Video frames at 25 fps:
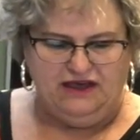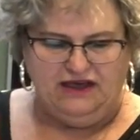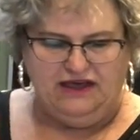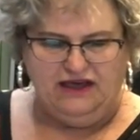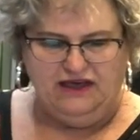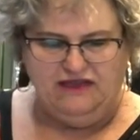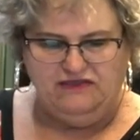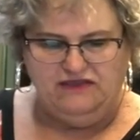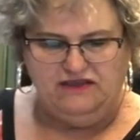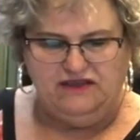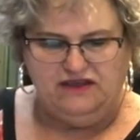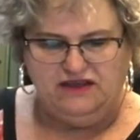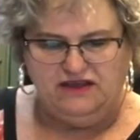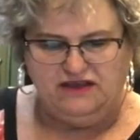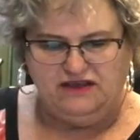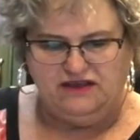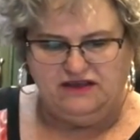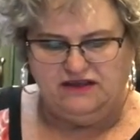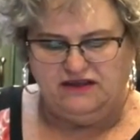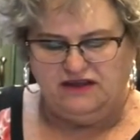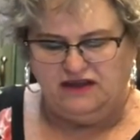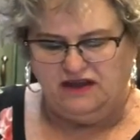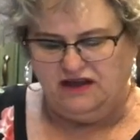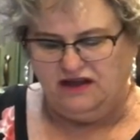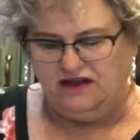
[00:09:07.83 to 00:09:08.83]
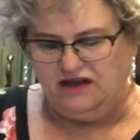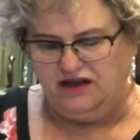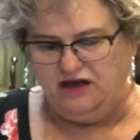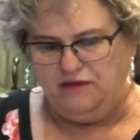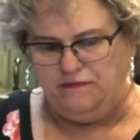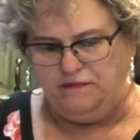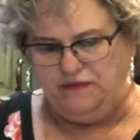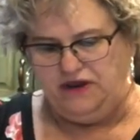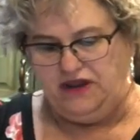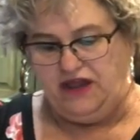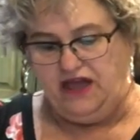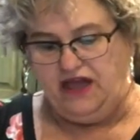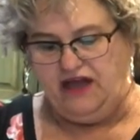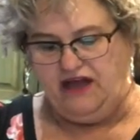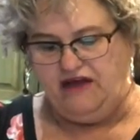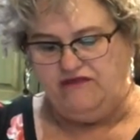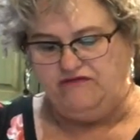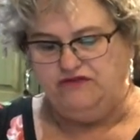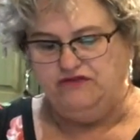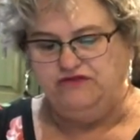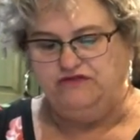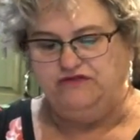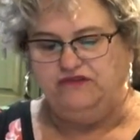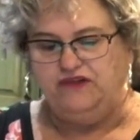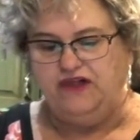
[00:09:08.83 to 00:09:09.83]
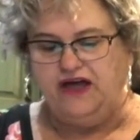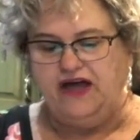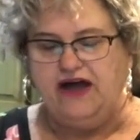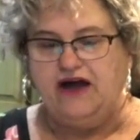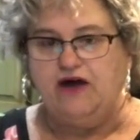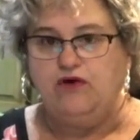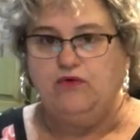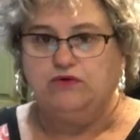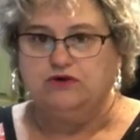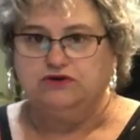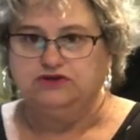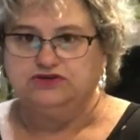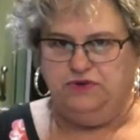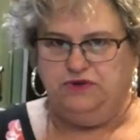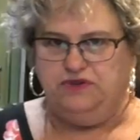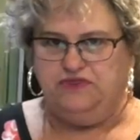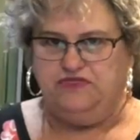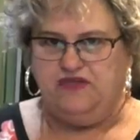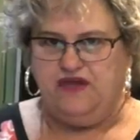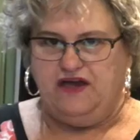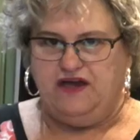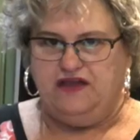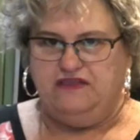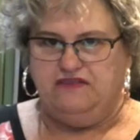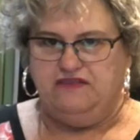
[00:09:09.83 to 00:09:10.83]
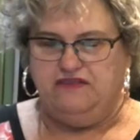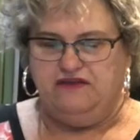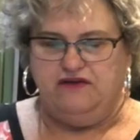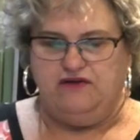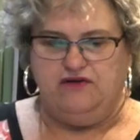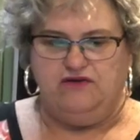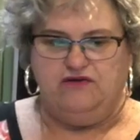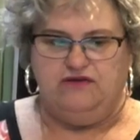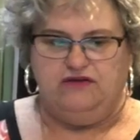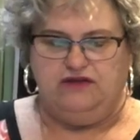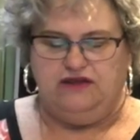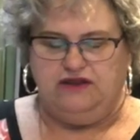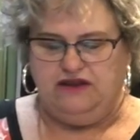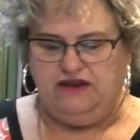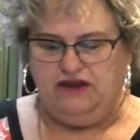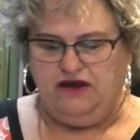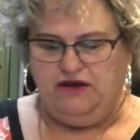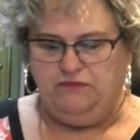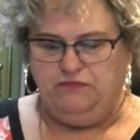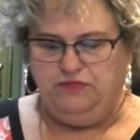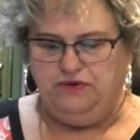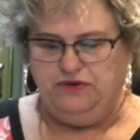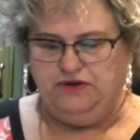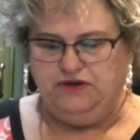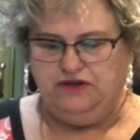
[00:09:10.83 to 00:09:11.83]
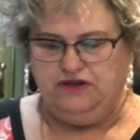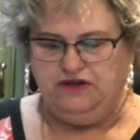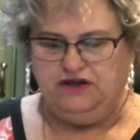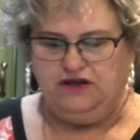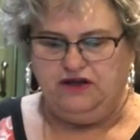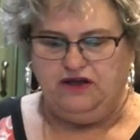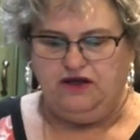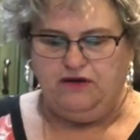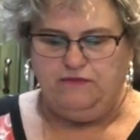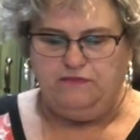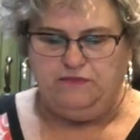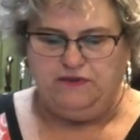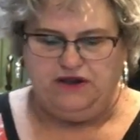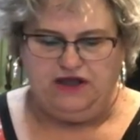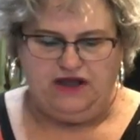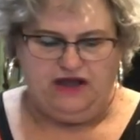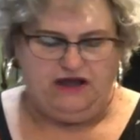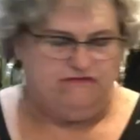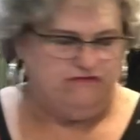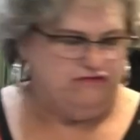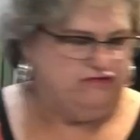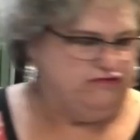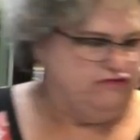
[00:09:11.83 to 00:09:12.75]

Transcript: And then a cup and a half of flour. Just put that in there. And now I'm putting in a cup and a half of